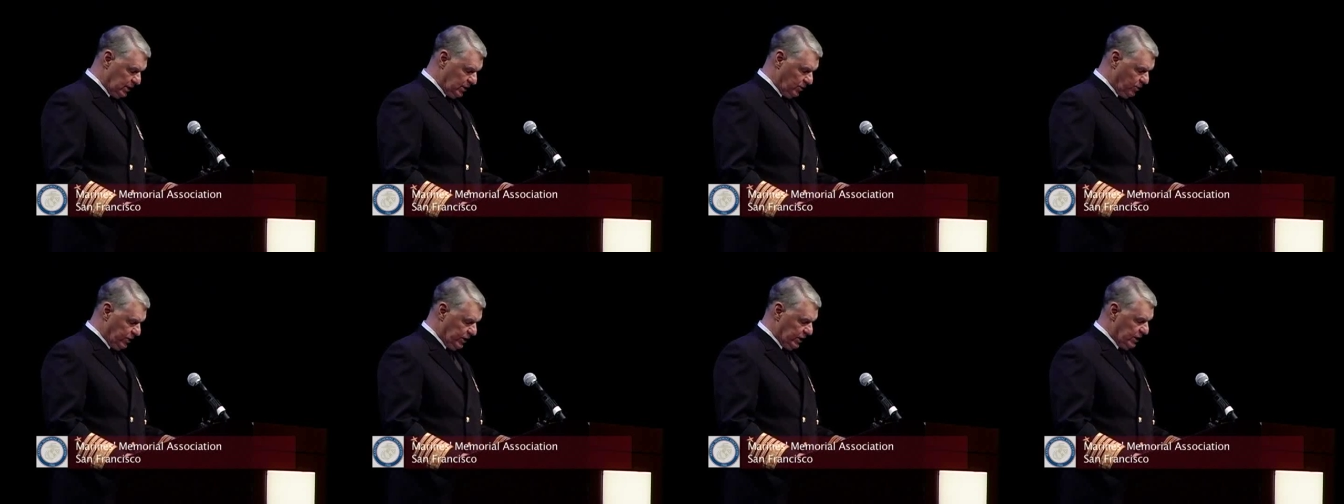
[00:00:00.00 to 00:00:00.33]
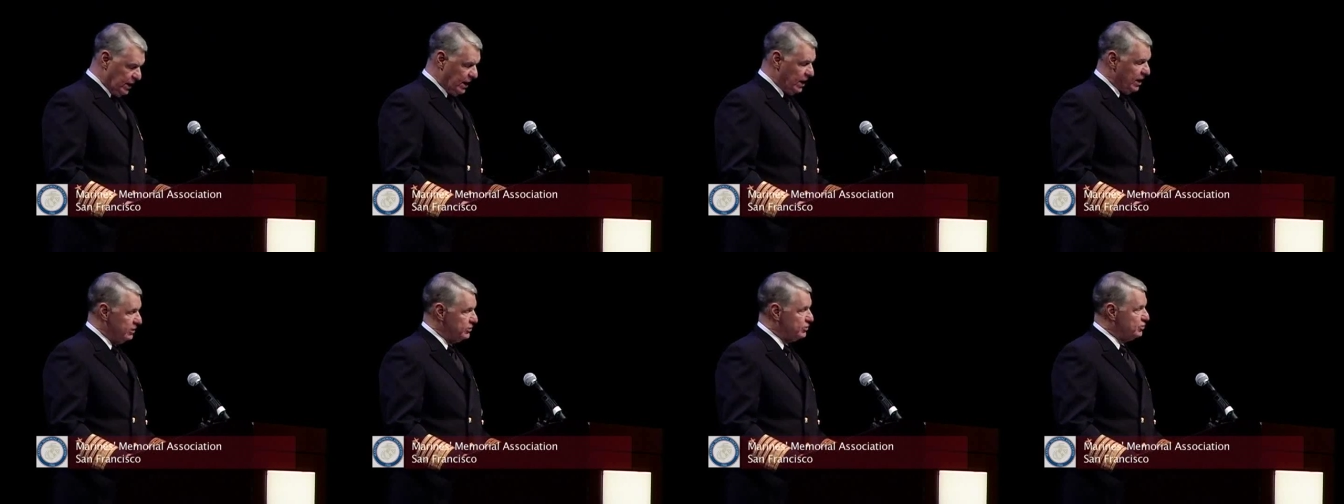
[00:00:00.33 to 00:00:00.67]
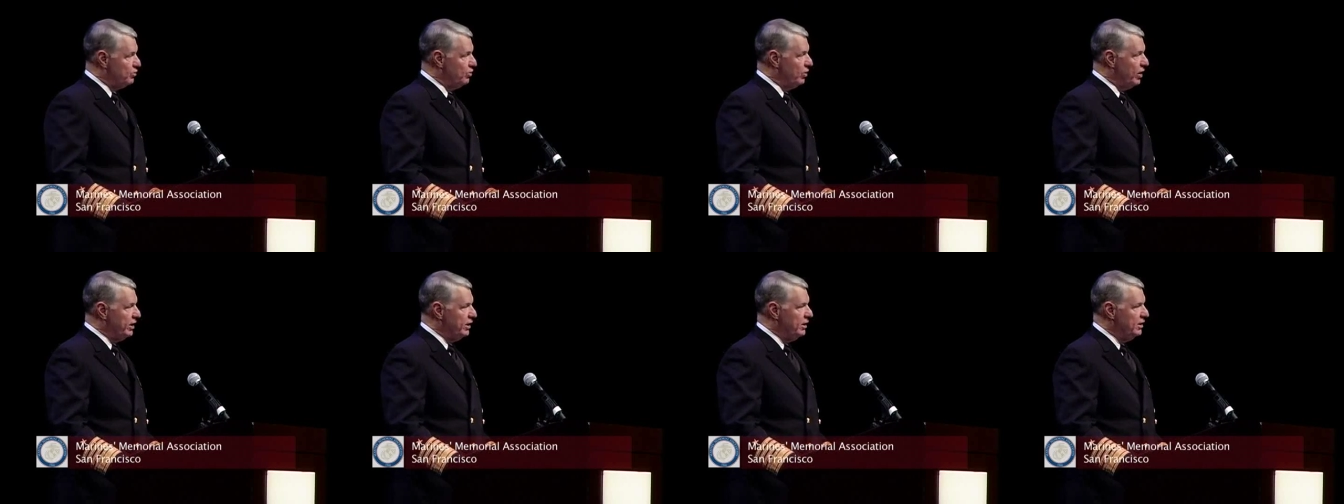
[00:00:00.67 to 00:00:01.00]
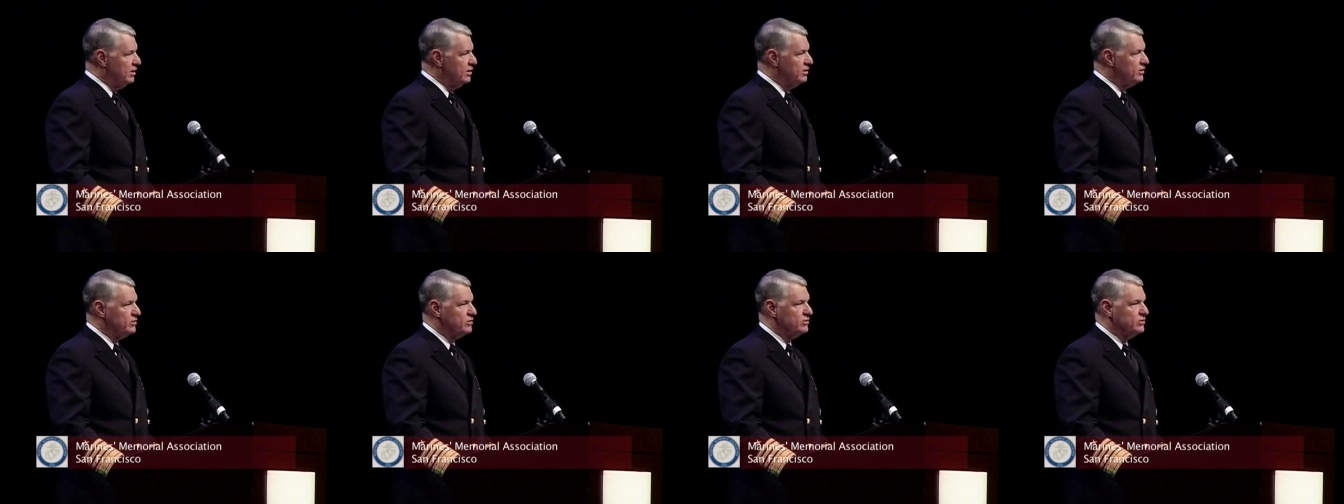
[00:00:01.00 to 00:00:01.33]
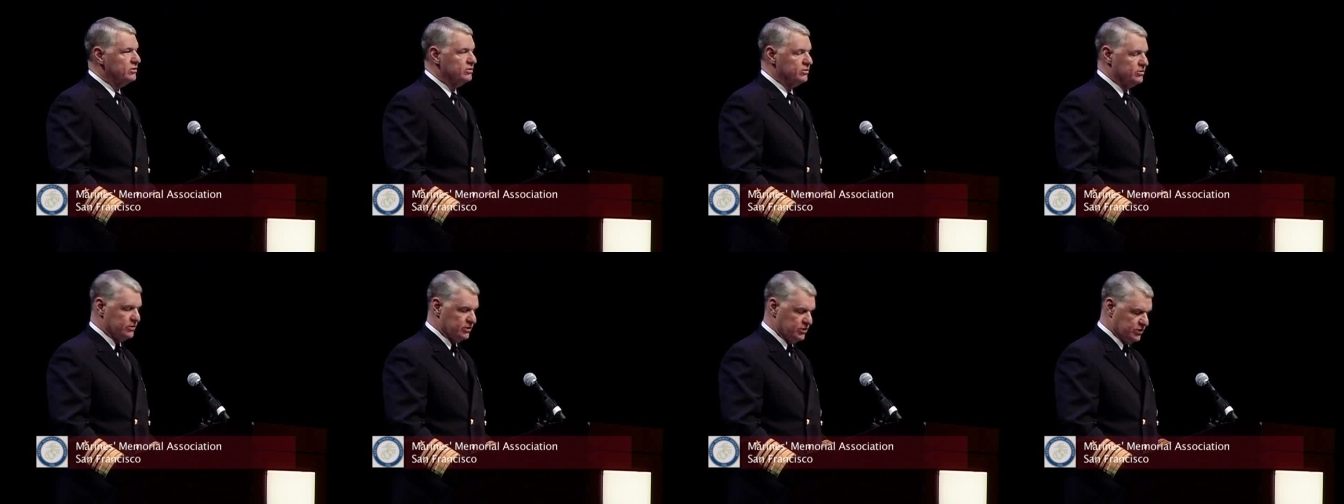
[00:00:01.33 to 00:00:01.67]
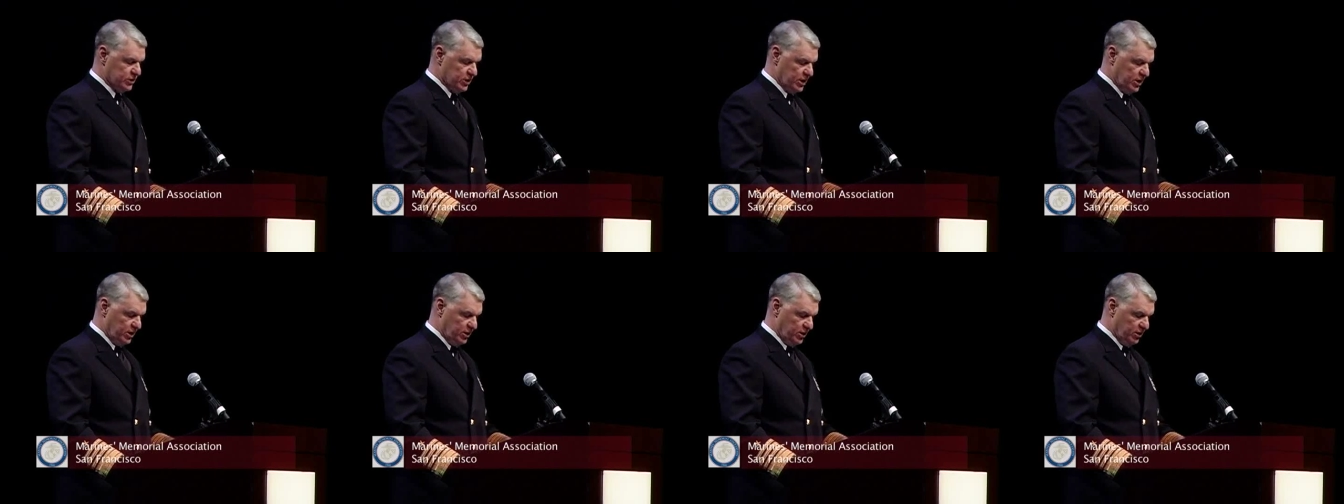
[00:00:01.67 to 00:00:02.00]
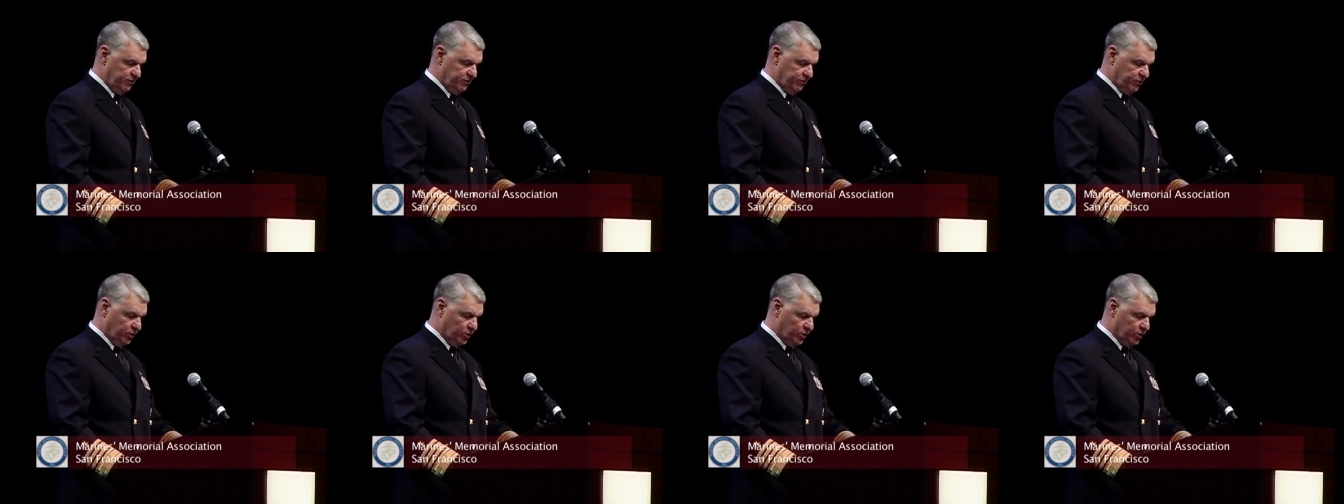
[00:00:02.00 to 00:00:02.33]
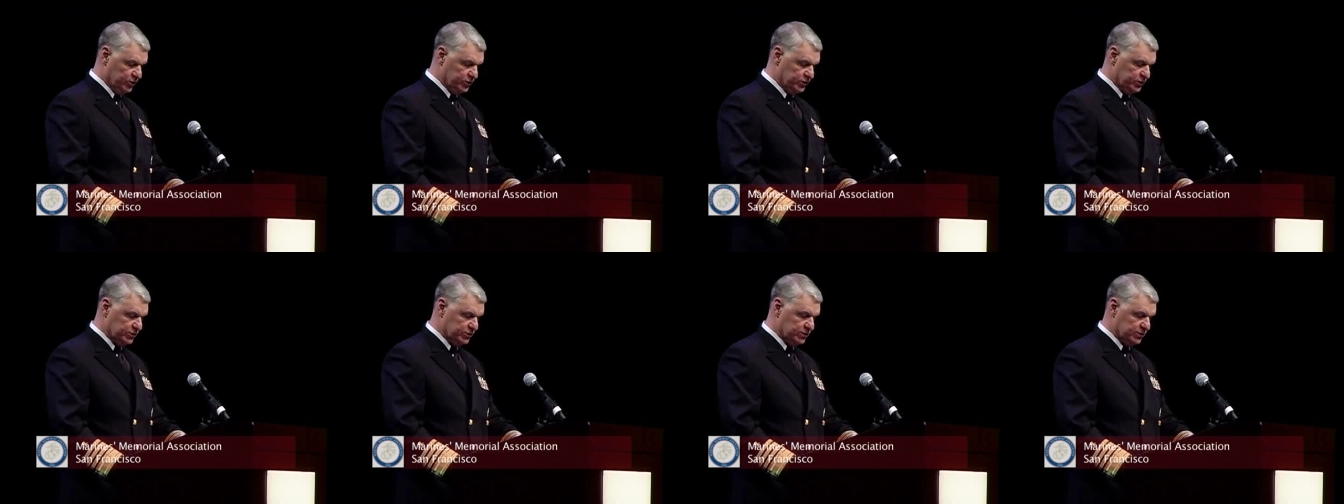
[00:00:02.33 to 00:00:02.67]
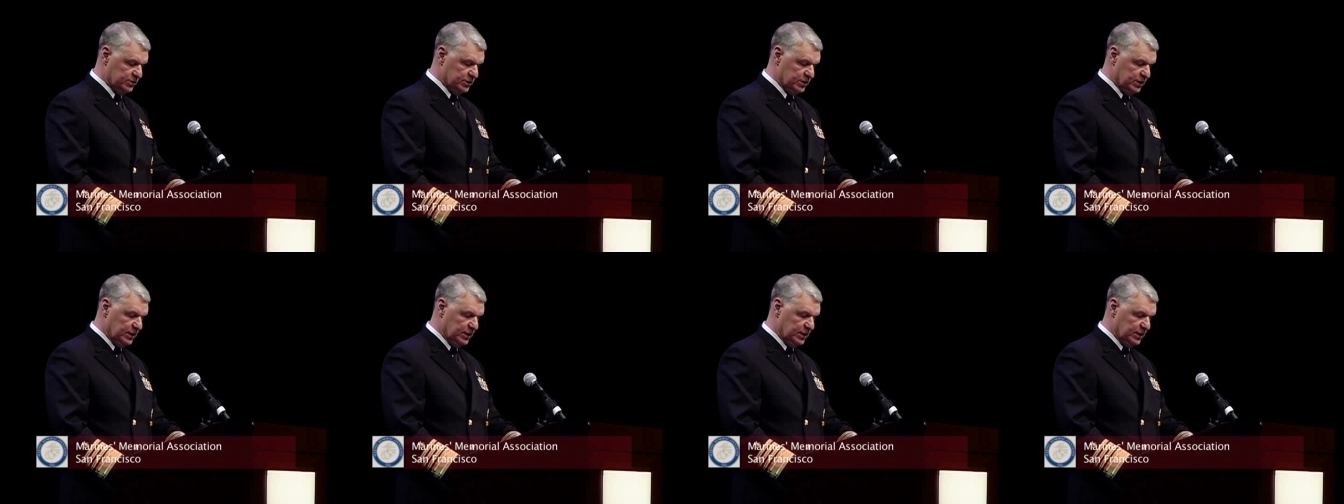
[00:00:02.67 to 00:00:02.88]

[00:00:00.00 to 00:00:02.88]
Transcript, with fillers: We enhanced readiness to sustain our force,